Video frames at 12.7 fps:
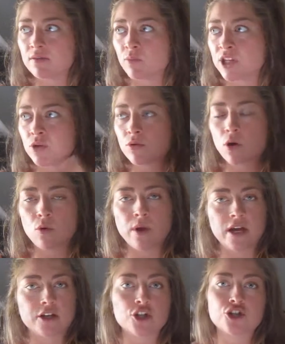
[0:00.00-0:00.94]
When you go
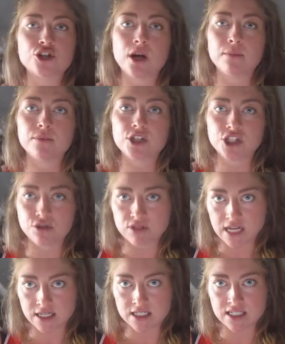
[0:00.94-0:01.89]
away on a trip, do you
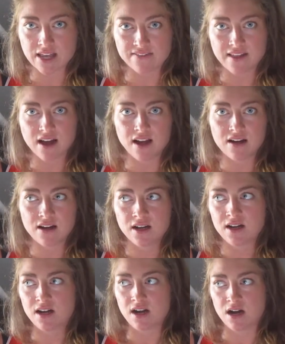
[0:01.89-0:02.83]
tend to get that
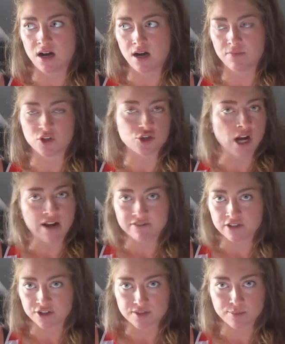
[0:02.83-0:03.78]
the
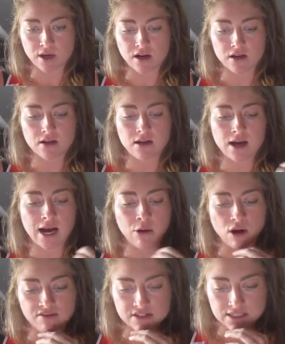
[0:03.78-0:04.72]
traveler's bug? How
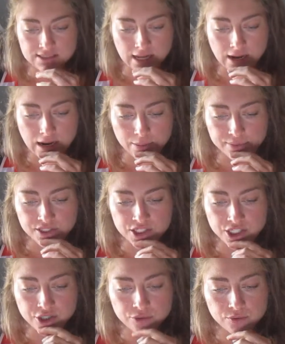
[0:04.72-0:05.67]
often does that happen to
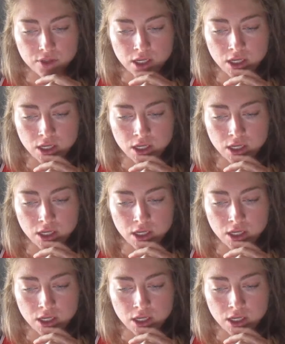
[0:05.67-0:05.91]
you?